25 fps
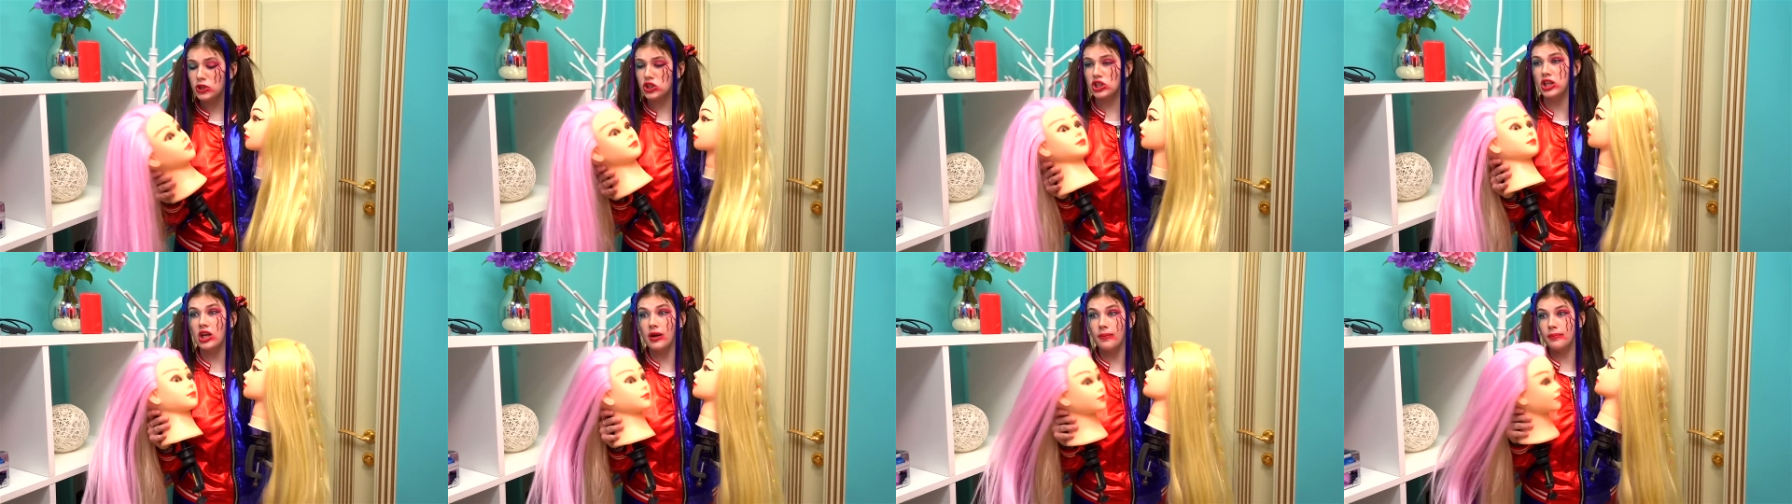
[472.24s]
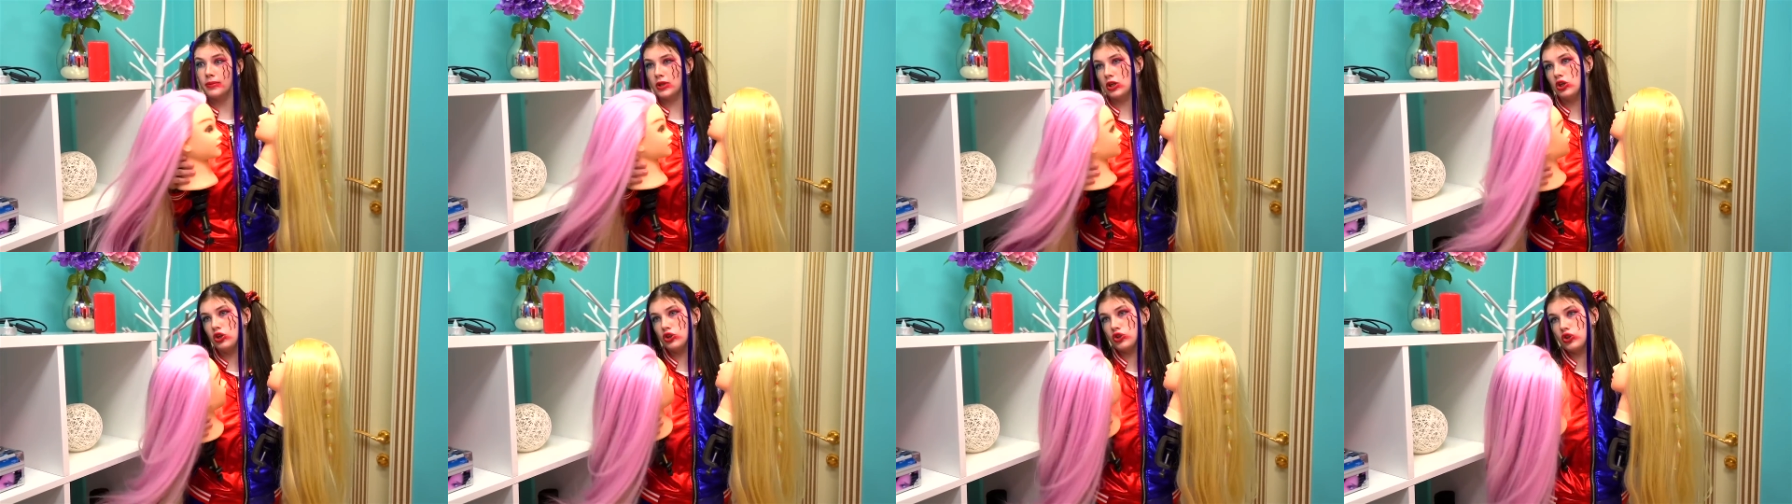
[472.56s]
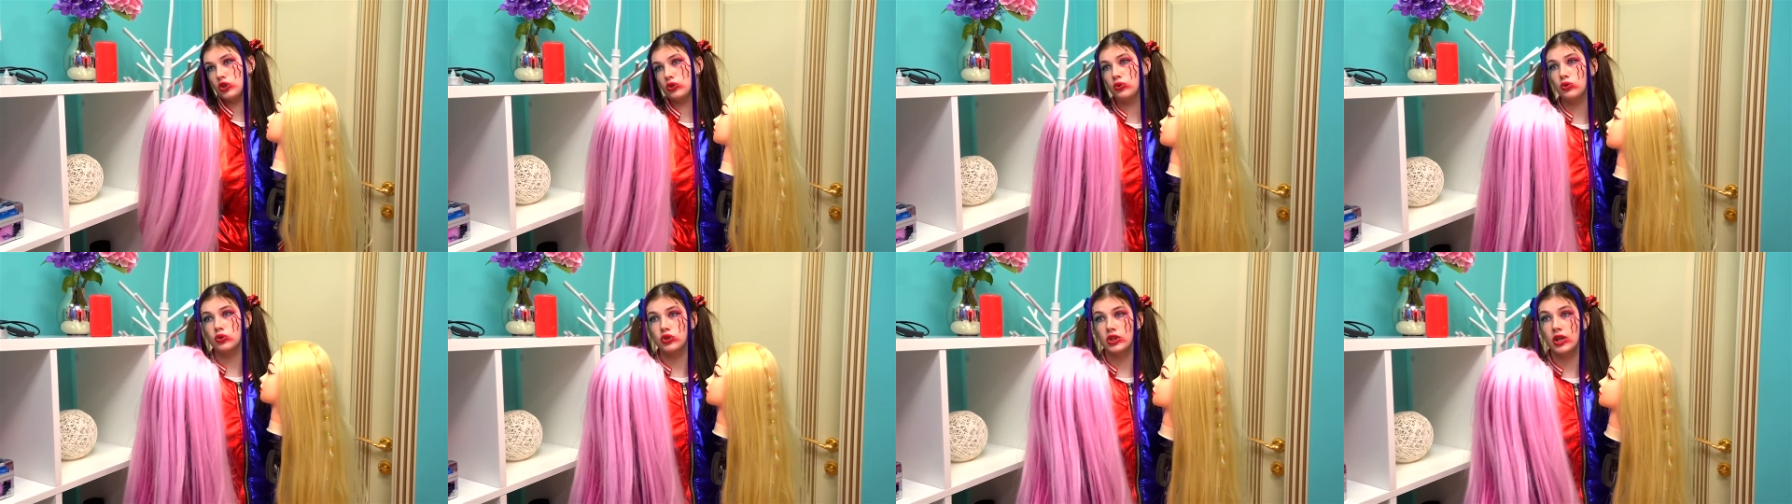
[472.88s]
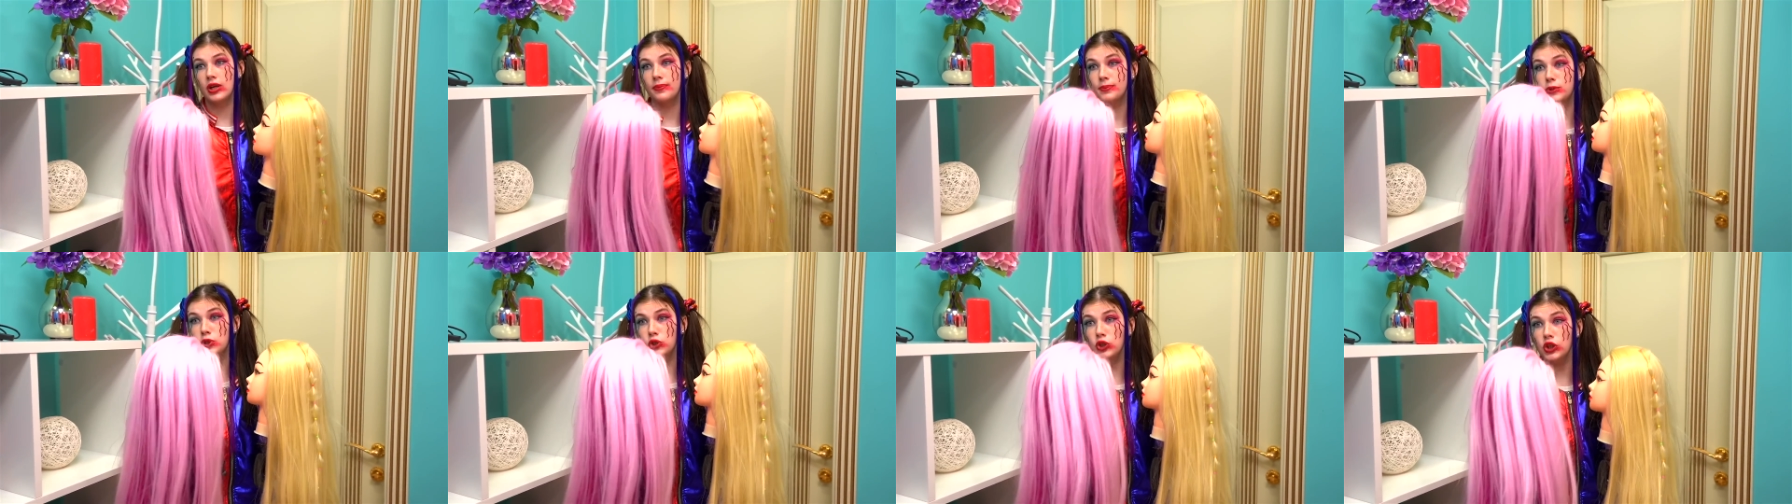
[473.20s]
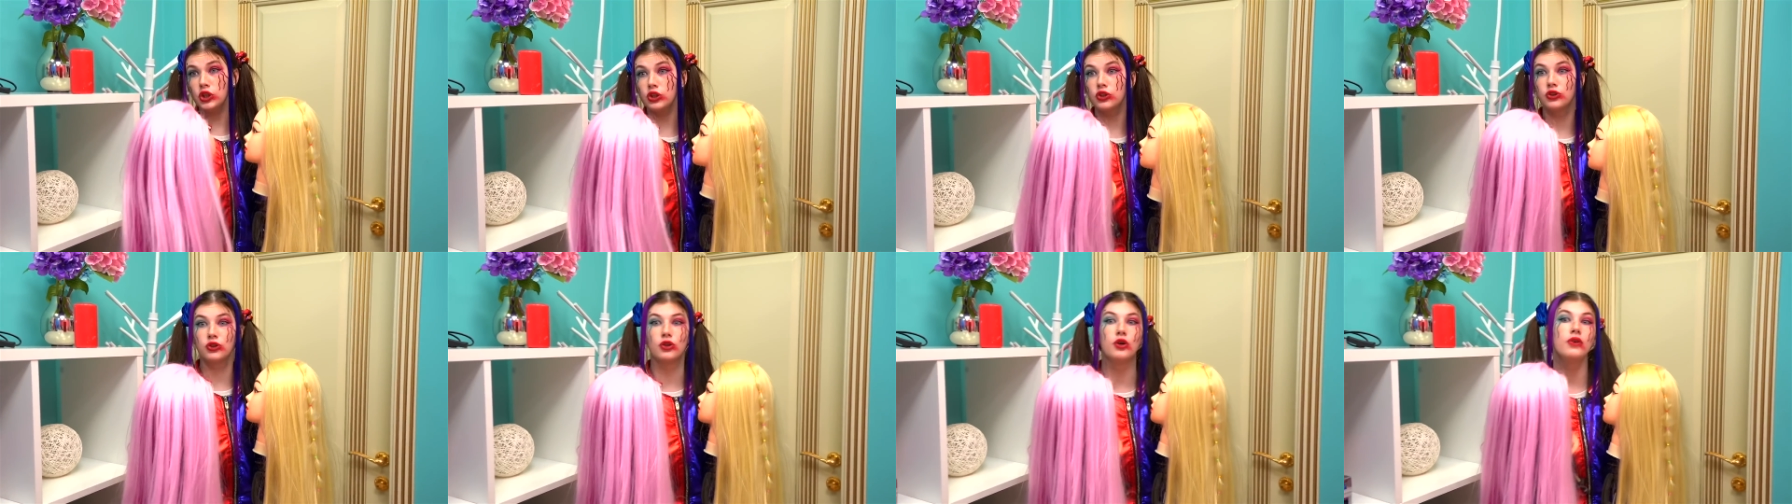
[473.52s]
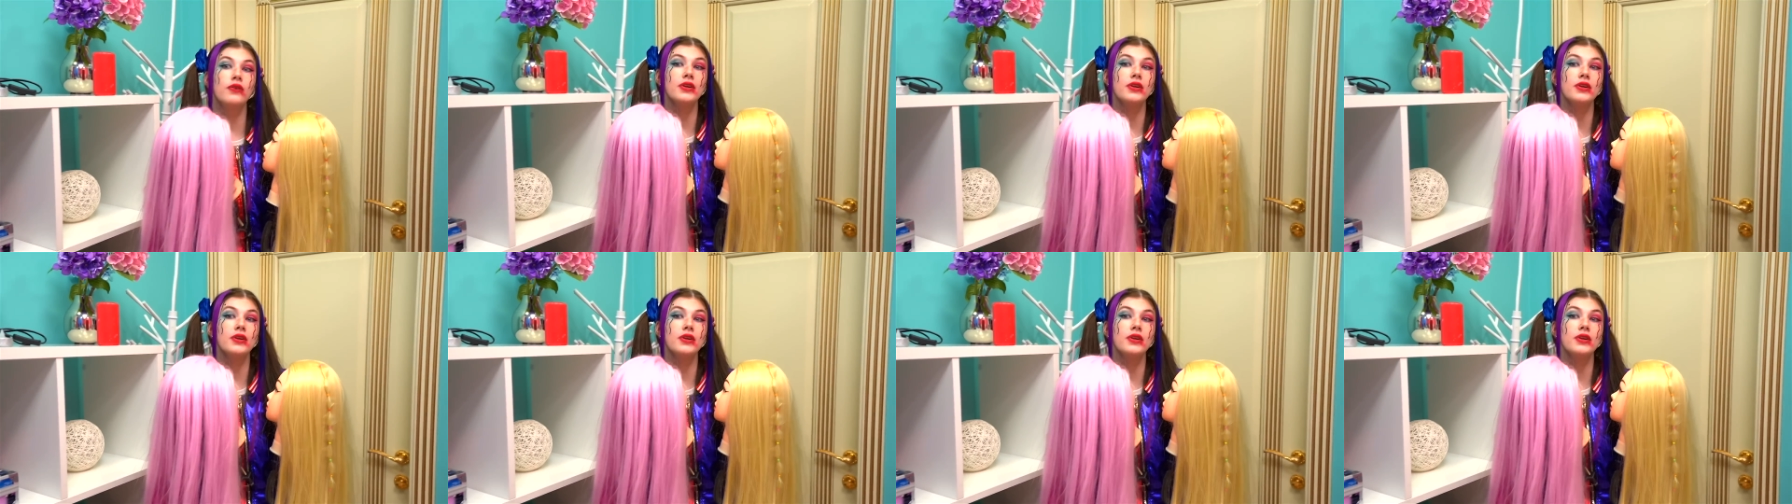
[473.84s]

I'm leaving because I'm discussing the